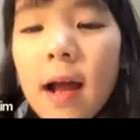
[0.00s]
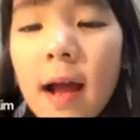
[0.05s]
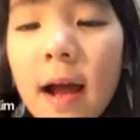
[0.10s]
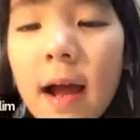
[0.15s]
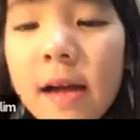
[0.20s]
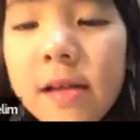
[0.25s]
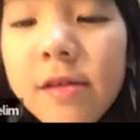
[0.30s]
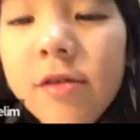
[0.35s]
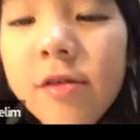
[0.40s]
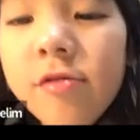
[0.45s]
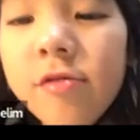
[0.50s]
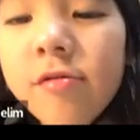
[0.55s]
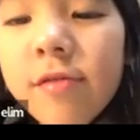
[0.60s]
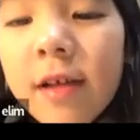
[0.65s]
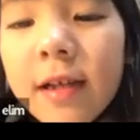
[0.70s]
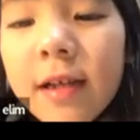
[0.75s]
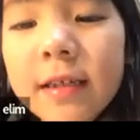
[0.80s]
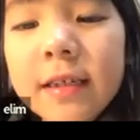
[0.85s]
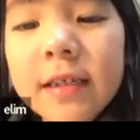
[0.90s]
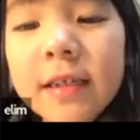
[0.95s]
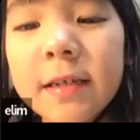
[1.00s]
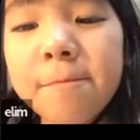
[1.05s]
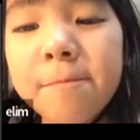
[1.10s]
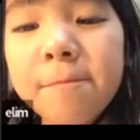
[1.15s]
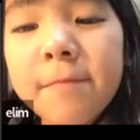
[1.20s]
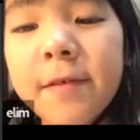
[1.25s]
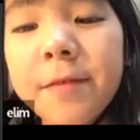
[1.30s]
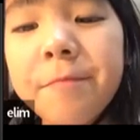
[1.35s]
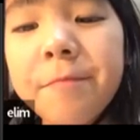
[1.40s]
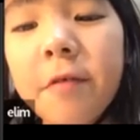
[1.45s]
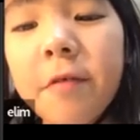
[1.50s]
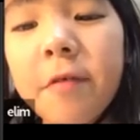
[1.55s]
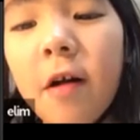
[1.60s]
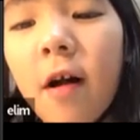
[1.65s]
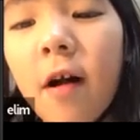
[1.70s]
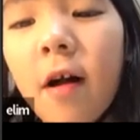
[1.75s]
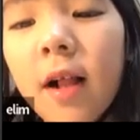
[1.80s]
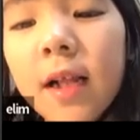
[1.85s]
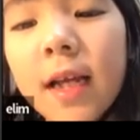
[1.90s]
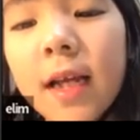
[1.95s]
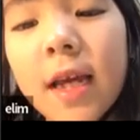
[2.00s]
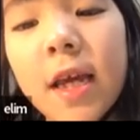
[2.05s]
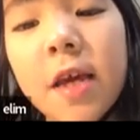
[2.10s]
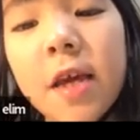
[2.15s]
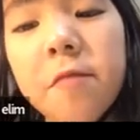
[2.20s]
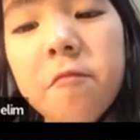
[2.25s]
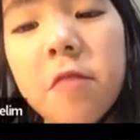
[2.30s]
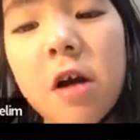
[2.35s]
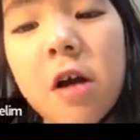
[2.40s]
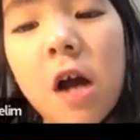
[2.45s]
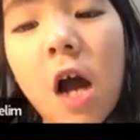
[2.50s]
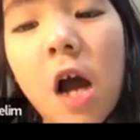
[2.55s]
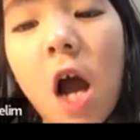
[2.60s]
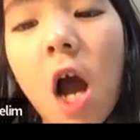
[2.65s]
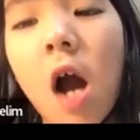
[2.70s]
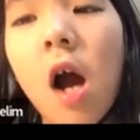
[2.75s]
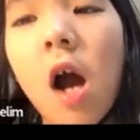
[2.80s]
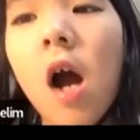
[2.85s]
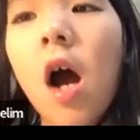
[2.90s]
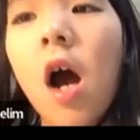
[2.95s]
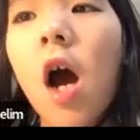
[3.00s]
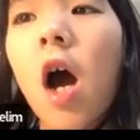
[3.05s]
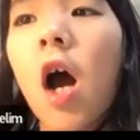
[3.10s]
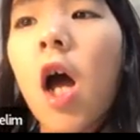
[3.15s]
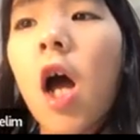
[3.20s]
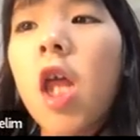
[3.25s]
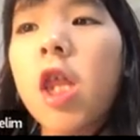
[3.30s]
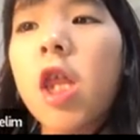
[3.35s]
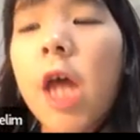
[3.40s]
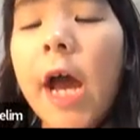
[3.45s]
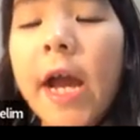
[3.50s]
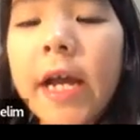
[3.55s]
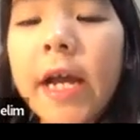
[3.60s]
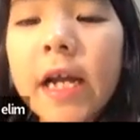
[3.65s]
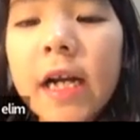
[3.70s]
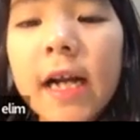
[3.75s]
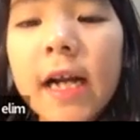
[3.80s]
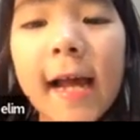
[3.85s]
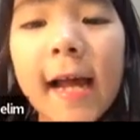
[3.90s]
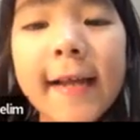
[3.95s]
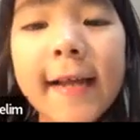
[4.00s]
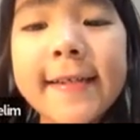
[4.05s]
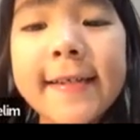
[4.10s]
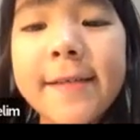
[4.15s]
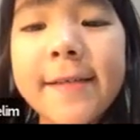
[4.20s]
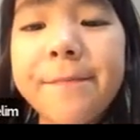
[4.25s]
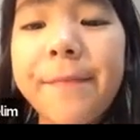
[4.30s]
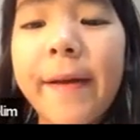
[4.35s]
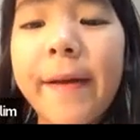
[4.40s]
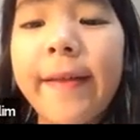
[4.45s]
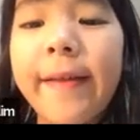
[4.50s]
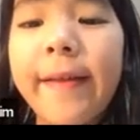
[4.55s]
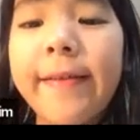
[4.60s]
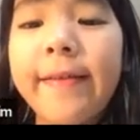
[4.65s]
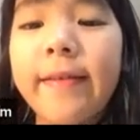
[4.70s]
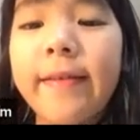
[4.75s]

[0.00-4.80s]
I know that some people keep a tiger as a pet.